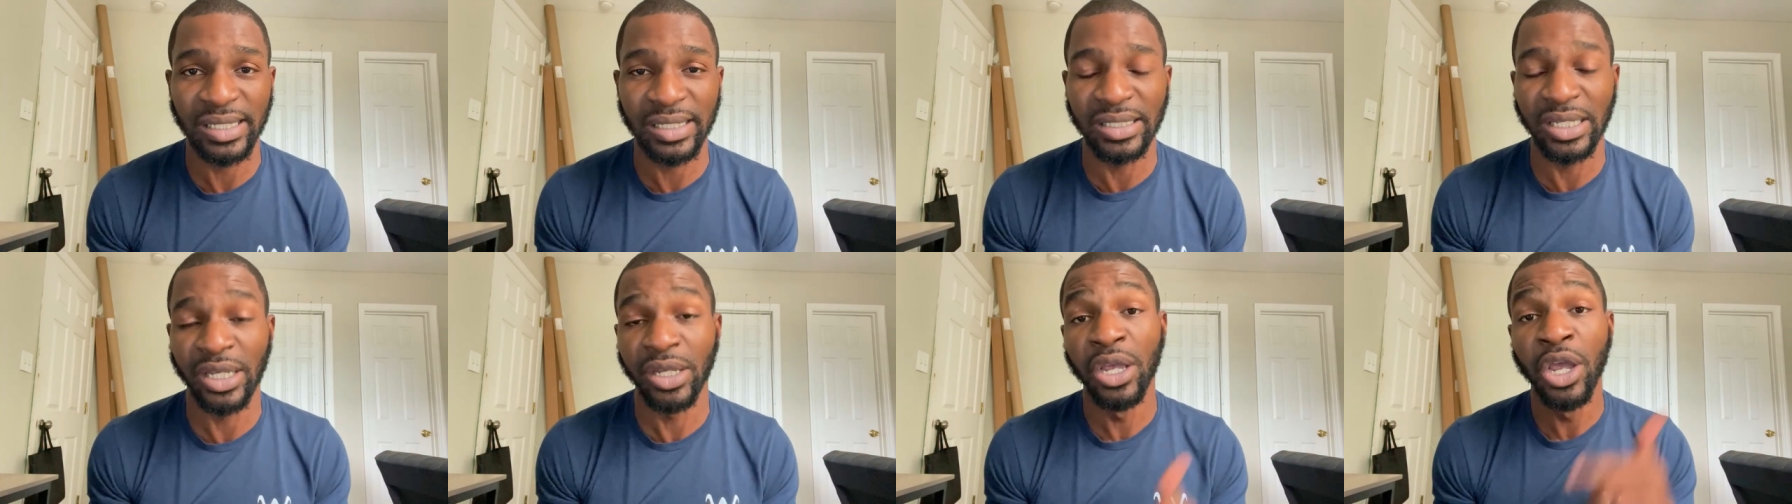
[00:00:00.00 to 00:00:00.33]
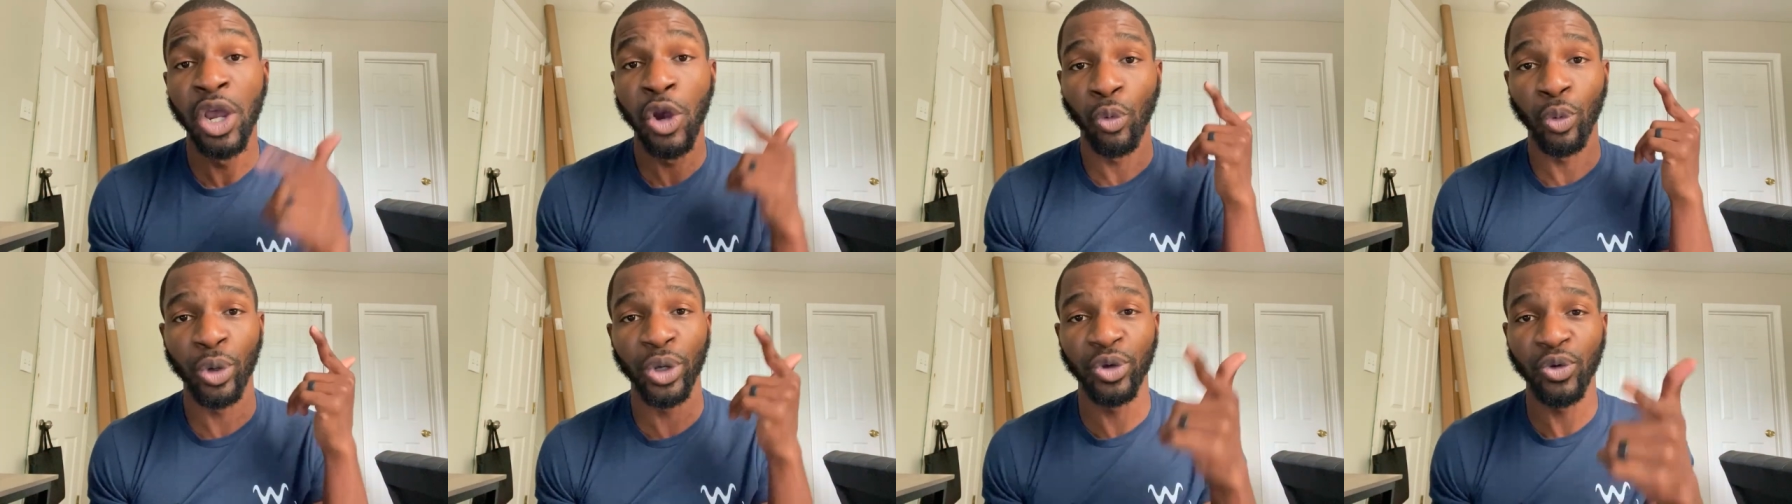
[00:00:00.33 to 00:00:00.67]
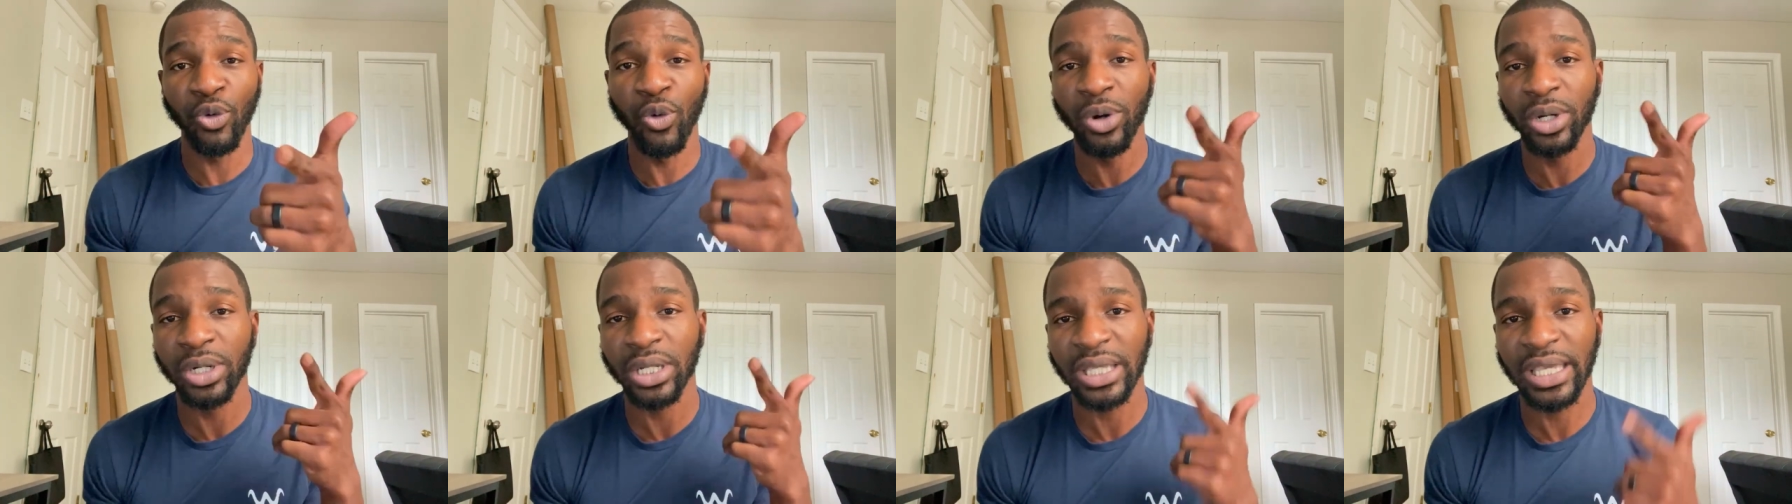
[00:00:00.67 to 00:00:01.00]
And we're
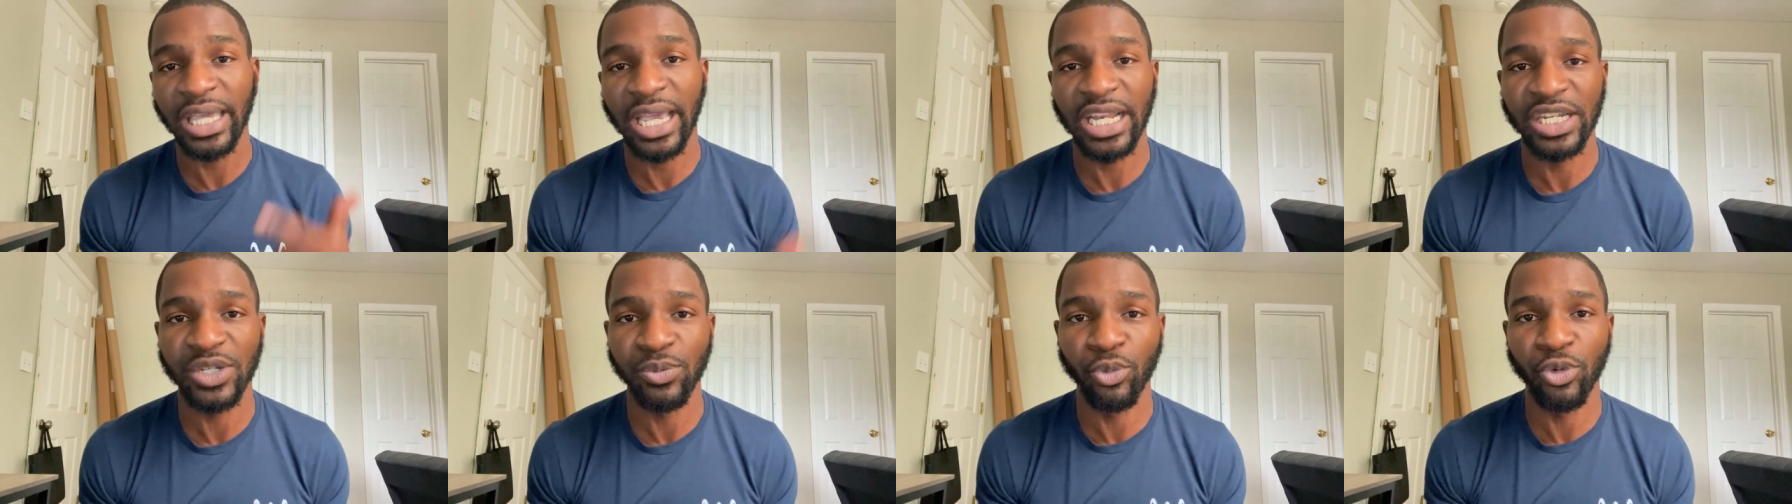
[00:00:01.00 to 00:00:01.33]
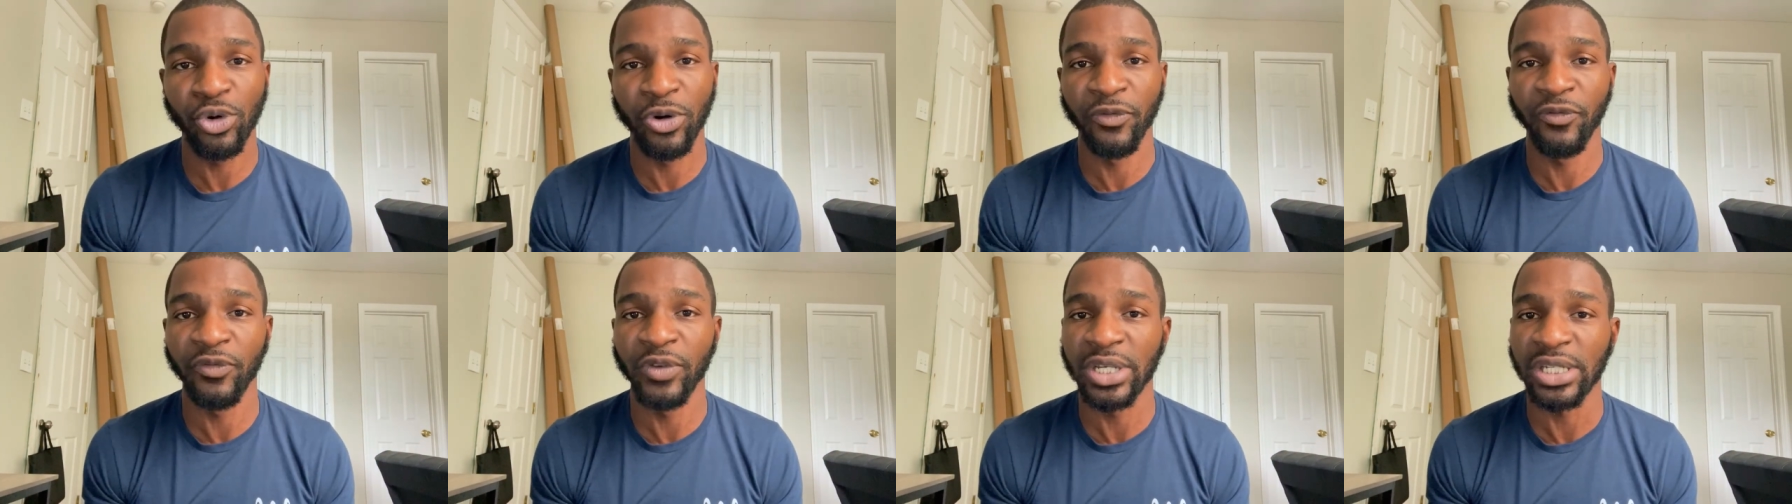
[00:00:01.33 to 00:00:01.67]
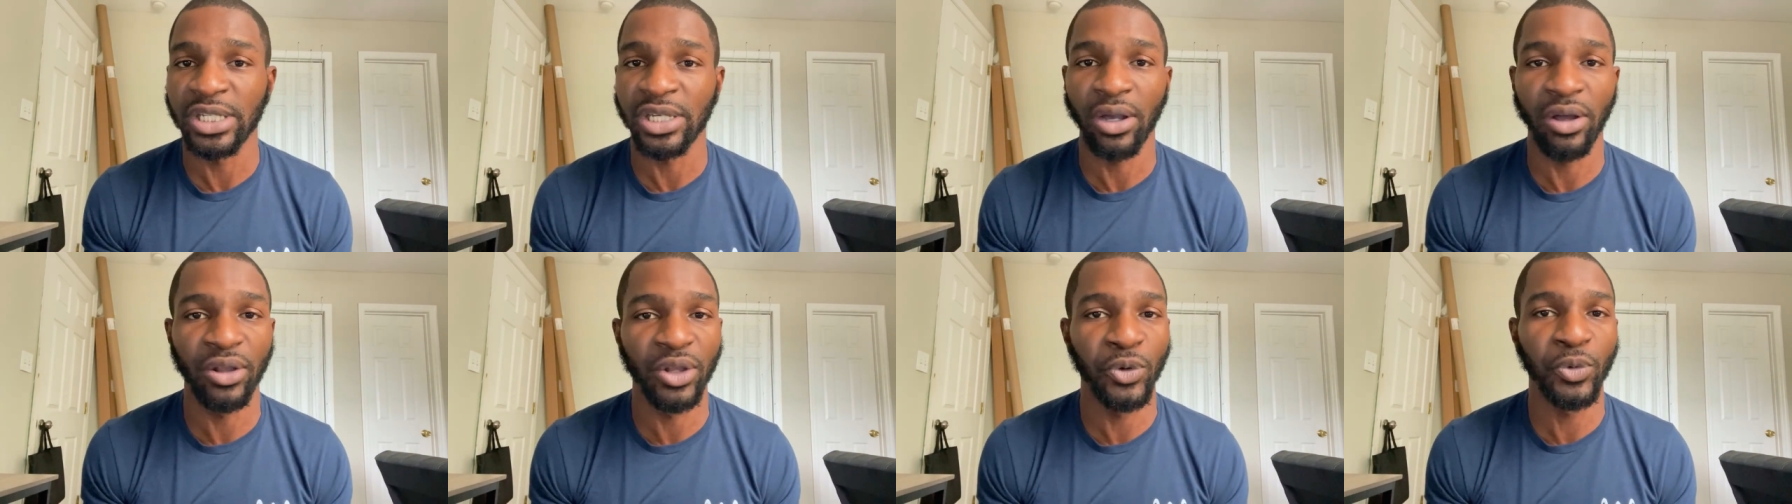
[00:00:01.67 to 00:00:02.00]
going to catch more fish
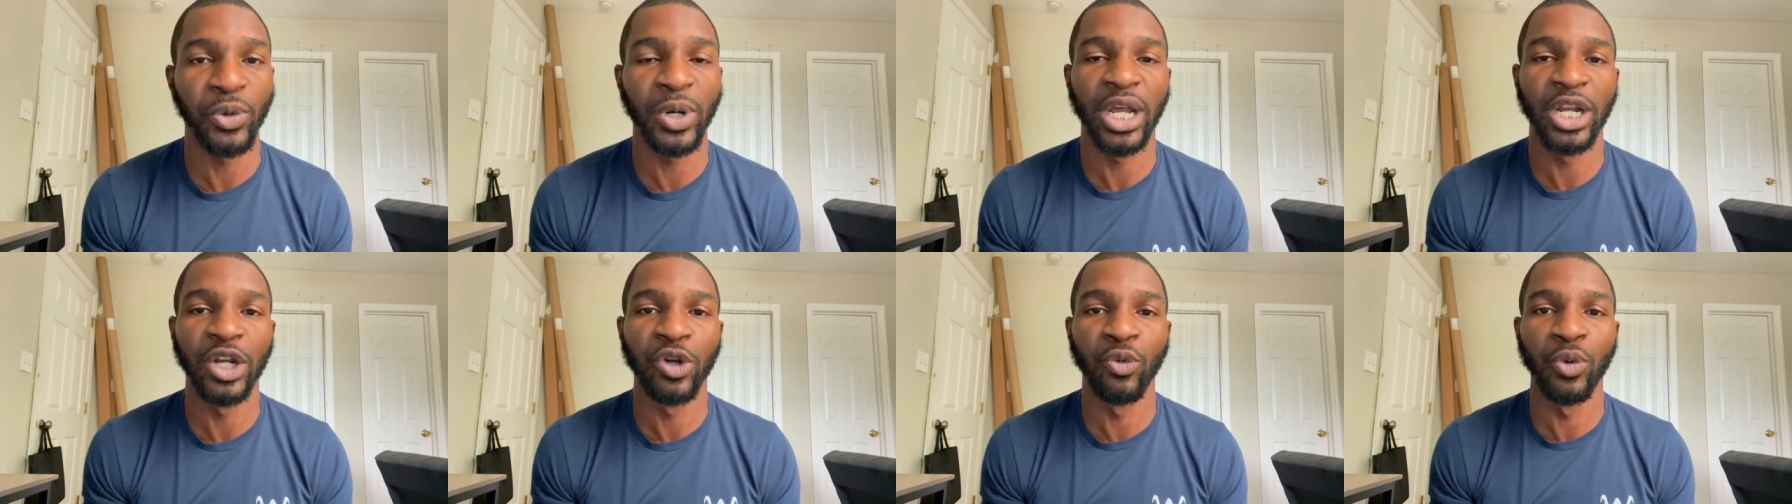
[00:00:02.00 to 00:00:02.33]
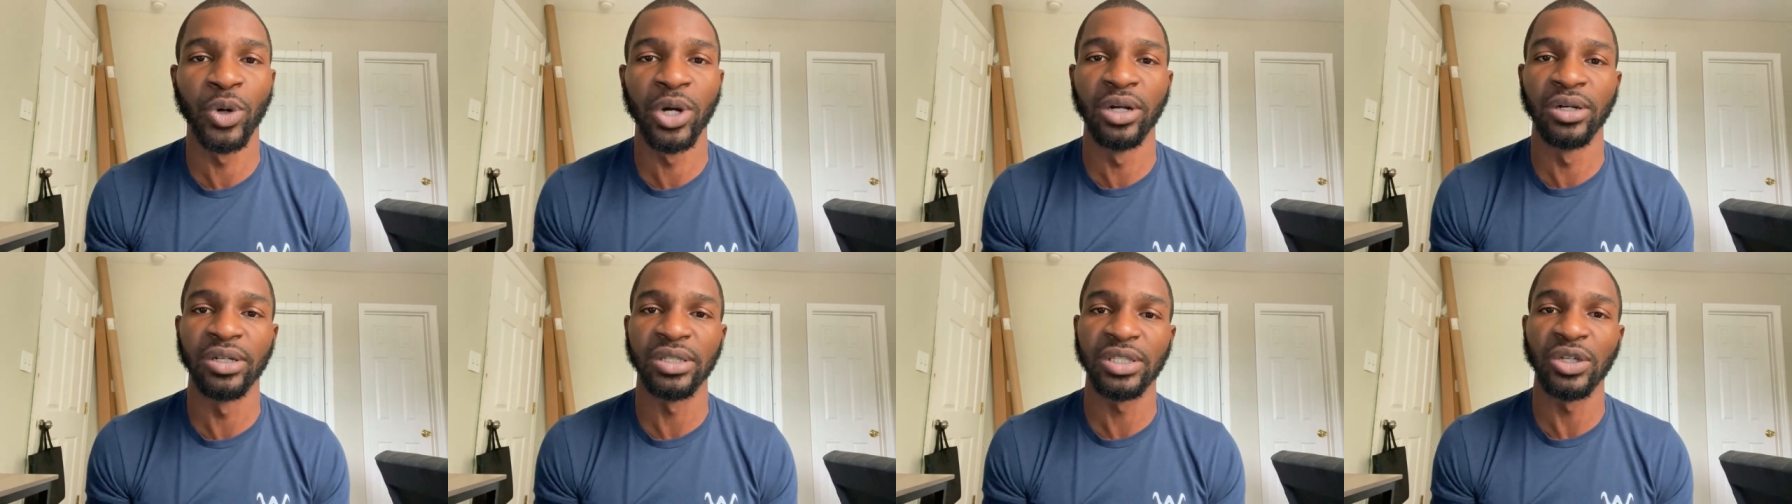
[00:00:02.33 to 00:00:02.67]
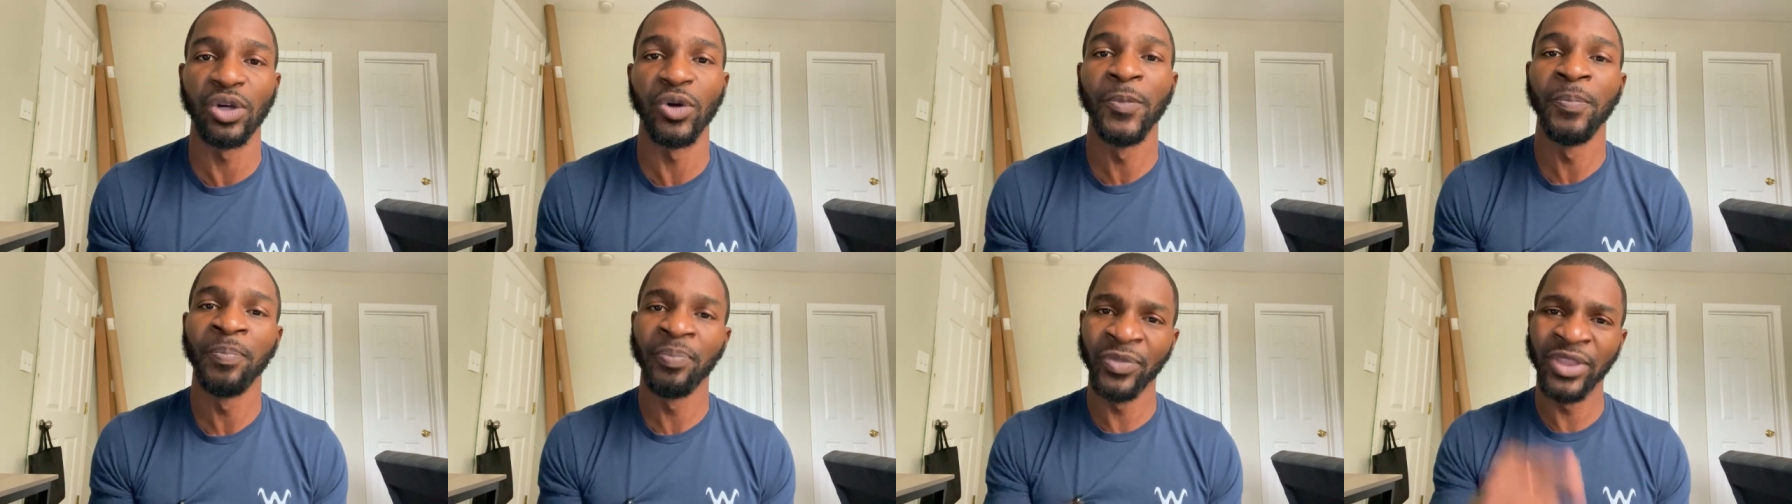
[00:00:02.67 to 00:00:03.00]
all around the world.
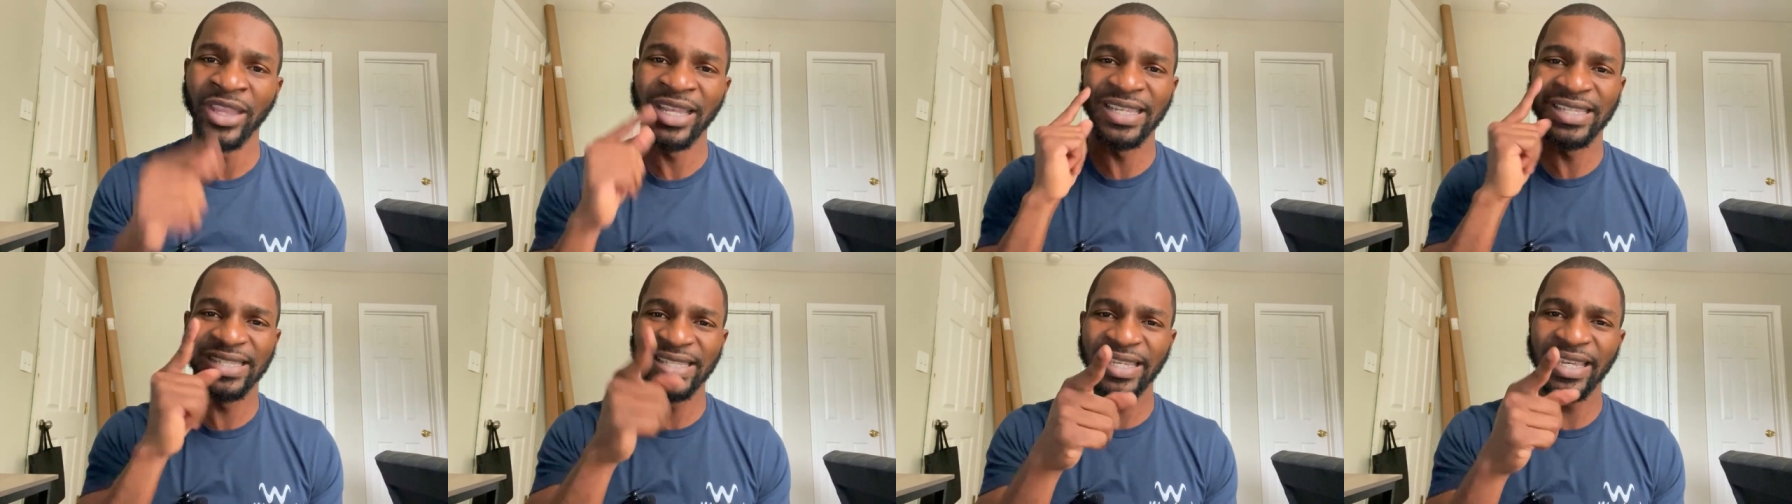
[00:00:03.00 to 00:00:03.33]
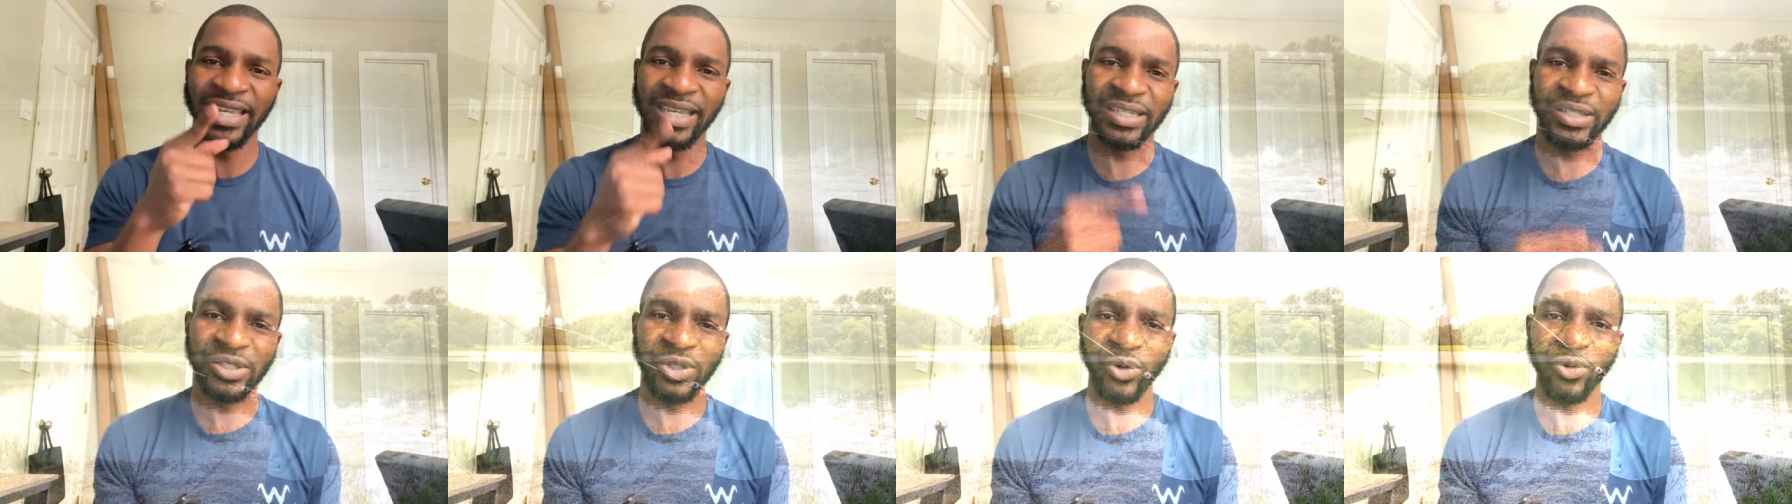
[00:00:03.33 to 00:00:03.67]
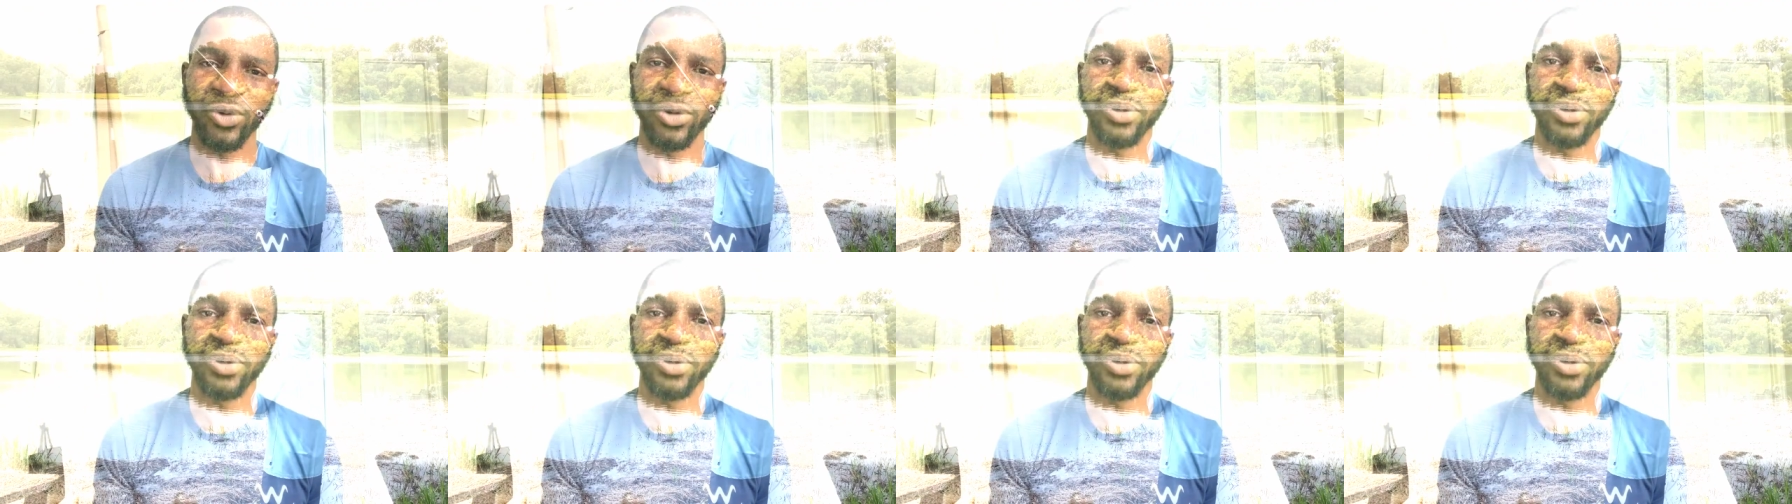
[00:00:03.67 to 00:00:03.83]
So let's get to